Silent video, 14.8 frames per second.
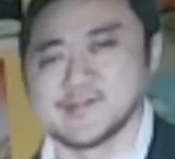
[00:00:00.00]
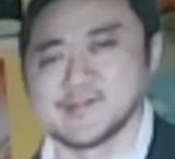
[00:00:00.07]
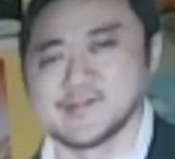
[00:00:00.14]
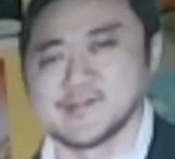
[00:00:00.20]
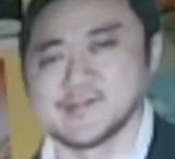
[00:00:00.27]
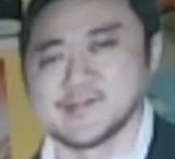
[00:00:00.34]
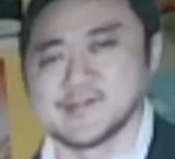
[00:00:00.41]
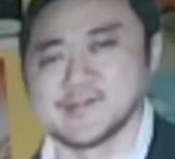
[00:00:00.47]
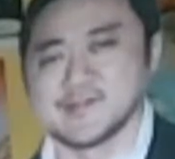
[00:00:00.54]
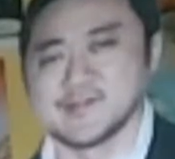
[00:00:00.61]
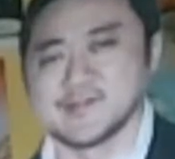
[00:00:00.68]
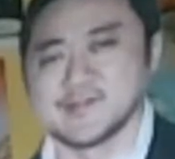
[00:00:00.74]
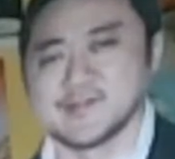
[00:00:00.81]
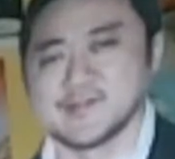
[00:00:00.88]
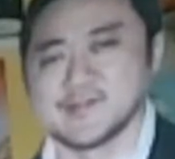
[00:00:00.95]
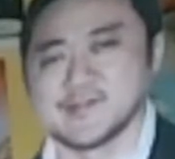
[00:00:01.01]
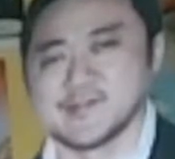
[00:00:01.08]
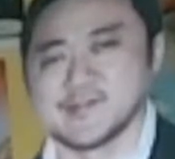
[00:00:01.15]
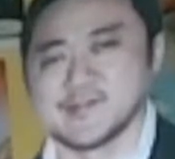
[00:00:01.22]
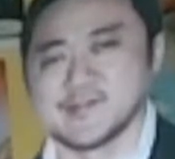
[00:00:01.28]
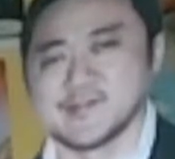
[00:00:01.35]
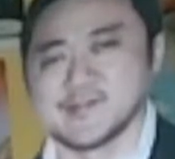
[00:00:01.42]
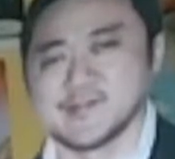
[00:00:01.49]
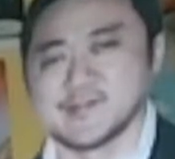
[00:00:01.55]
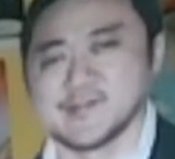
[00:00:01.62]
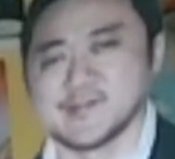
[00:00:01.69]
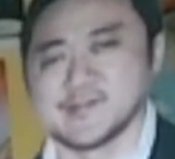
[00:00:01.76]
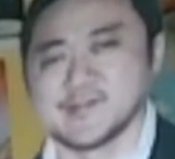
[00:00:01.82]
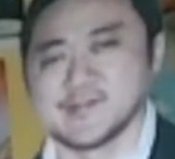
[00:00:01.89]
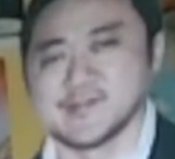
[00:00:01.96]

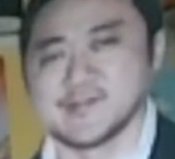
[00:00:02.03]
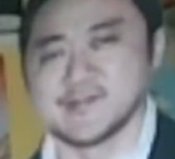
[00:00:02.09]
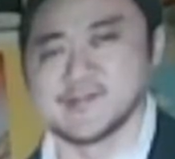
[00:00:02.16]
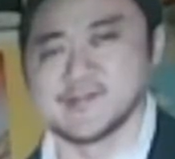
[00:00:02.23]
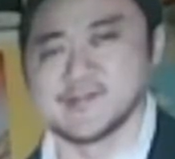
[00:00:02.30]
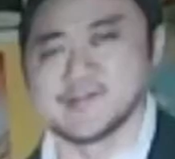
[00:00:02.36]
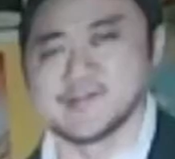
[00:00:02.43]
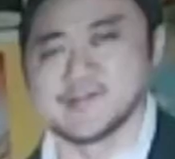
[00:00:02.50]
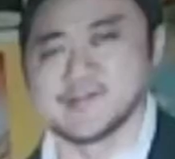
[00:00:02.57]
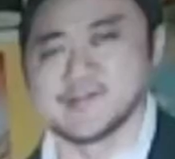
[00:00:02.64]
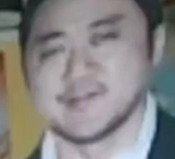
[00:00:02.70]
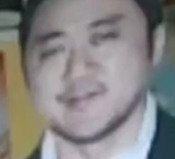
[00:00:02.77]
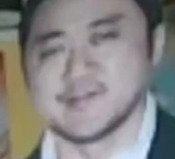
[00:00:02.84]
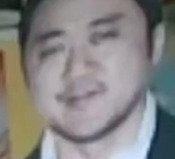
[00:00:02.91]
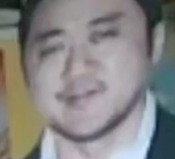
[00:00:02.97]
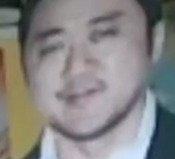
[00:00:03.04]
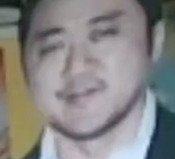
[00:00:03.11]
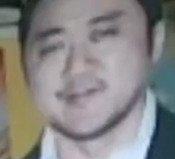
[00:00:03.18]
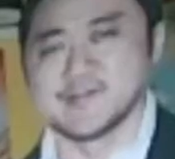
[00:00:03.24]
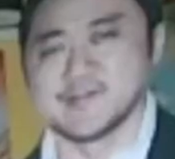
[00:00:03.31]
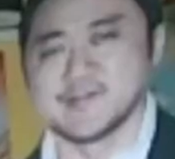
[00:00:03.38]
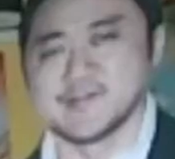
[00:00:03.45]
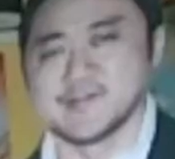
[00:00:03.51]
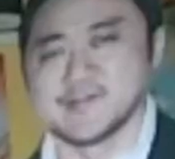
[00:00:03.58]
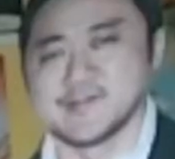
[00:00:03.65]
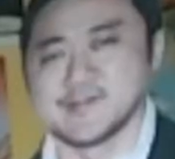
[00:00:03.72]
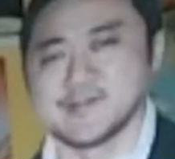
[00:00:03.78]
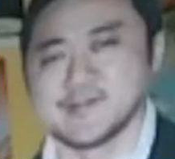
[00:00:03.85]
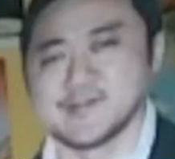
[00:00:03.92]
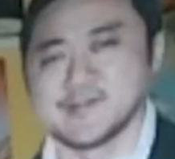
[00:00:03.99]

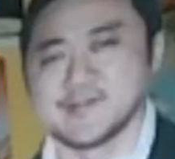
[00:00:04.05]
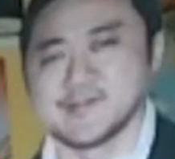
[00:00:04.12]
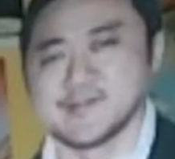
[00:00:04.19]
No words are spoken by the person on screen.